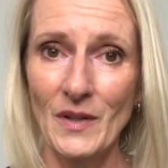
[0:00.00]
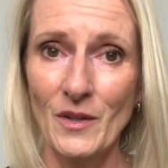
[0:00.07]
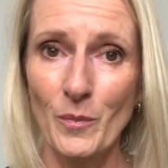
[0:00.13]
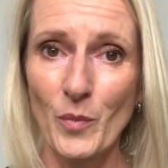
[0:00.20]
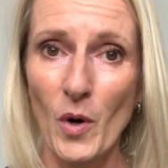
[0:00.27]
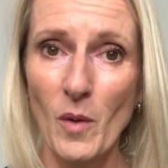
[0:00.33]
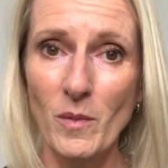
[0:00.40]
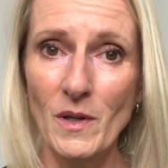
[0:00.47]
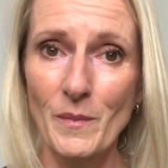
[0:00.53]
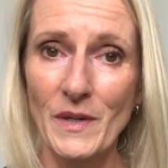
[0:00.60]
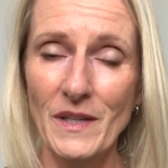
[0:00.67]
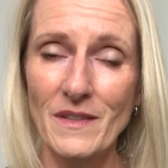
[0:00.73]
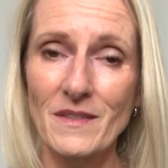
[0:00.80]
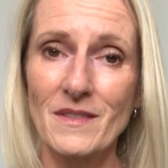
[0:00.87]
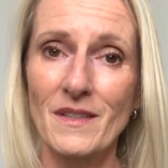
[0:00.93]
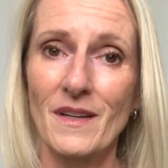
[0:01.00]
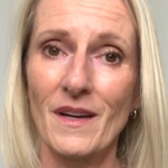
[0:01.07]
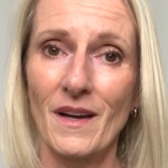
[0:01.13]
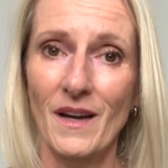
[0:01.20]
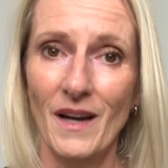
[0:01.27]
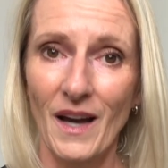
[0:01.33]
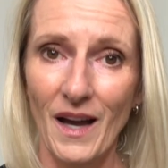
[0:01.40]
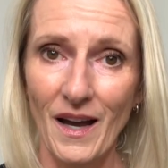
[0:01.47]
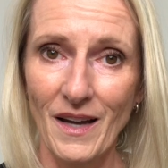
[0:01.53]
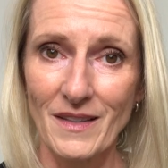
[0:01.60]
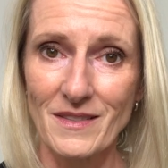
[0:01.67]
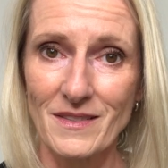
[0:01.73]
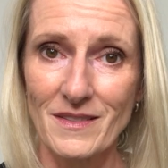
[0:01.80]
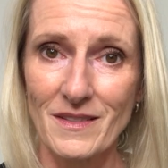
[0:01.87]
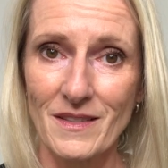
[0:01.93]
The problem is
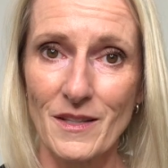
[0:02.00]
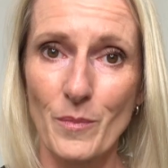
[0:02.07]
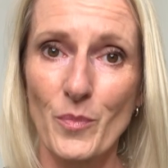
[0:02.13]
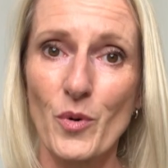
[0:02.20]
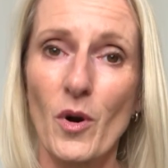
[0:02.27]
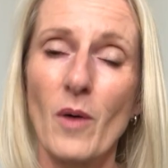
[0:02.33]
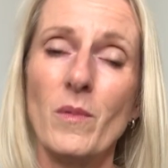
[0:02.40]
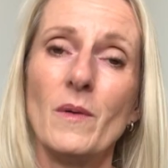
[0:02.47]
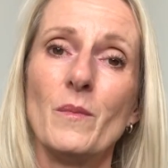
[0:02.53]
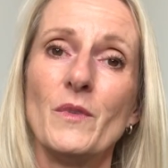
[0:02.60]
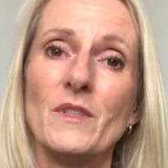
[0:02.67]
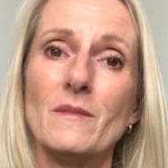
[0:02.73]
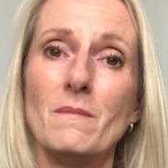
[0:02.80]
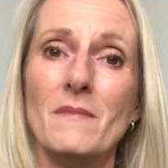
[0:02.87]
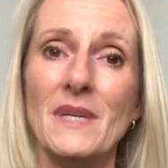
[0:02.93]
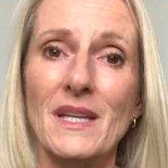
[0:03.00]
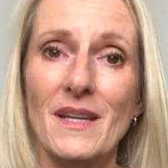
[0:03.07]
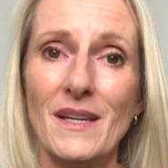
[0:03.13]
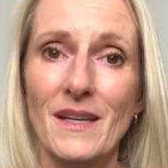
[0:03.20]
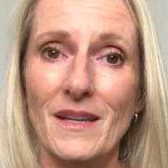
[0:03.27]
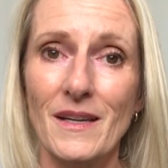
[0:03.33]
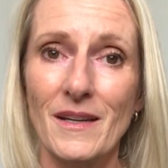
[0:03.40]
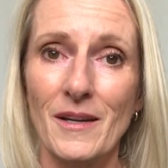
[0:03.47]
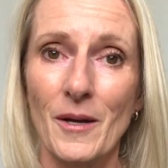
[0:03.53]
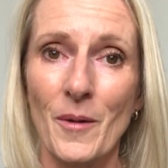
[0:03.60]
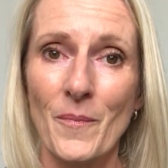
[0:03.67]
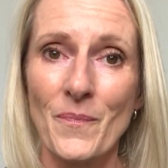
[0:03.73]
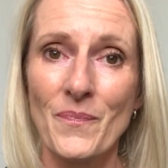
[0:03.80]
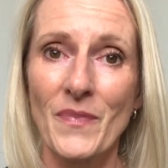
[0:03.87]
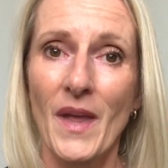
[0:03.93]
us. The problem was me.
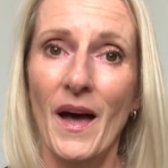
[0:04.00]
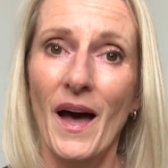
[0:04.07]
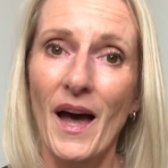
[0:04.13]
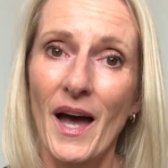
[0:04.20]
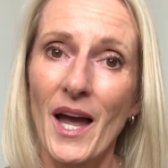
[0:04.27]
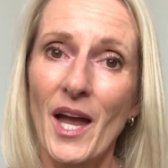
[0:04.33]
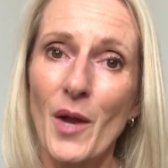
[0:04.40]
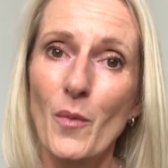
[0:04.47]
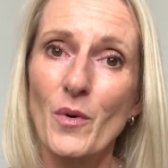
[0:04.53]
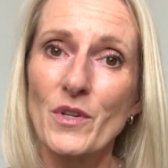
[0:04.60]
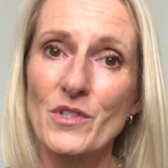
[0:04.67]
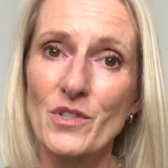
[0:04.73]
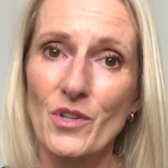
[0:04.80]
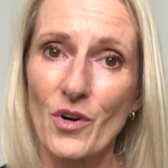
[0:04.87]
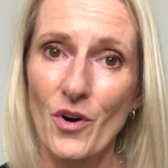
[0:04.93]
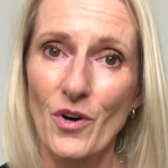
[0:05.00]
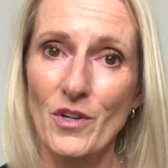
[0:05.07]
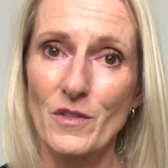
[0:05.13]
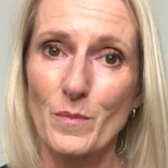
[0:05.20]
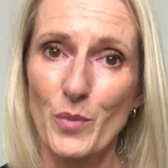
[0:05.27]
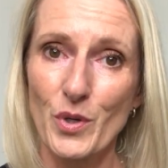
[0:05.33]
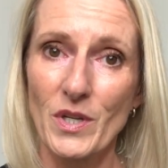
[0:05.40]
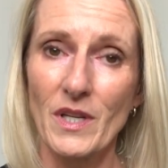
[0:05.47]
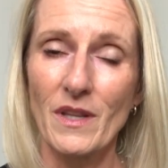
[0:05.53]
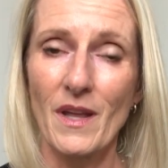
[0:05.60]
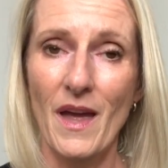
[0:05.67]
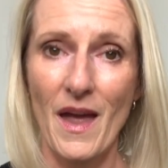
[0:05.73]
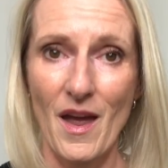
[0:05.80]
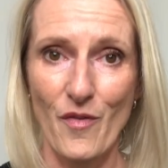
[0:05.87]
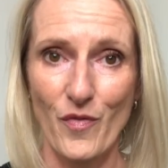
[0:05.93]
I was not putting
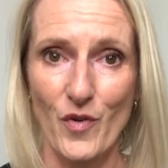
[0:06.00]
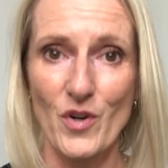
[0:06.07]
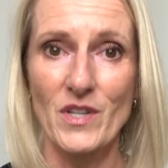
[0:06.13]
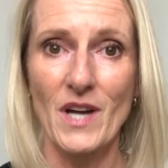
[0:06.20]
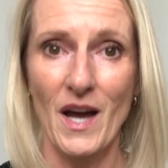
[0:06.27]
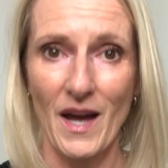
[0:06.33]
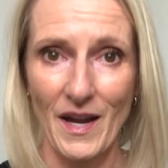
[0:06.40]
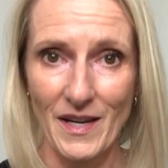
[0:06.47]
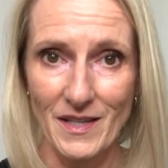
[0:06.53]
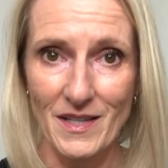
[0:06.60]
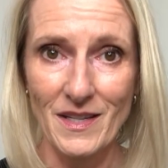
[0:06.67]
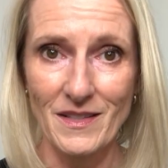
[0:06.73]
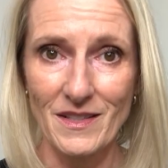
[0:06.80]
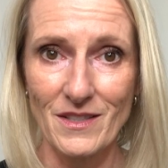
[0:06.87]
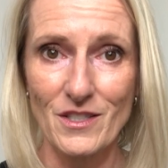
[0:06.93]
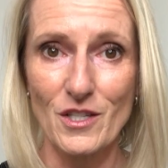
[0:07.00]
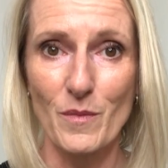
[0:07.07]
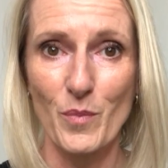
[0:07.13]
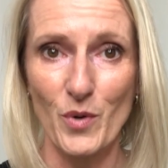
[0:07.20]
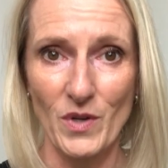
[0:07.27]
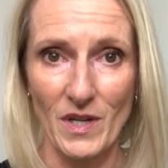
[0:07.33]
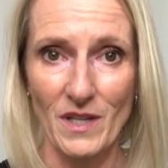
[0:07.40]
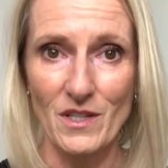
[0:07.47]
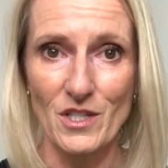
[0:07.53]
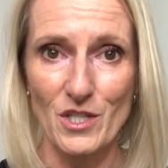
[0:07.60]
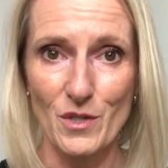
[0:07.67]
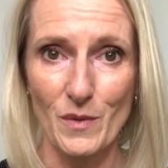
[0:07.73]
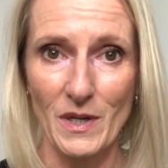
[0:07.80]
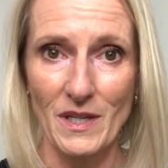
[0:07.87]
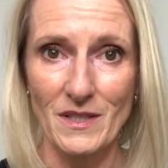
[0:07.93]
the effort I needed to put
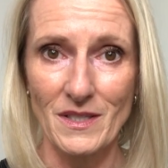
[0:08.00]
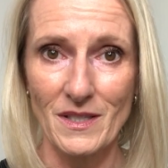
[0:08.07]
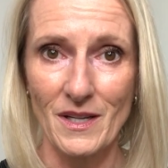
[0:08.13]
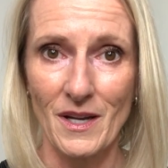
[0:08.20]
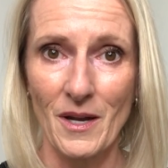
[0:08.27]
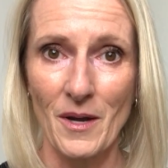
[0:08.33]
into it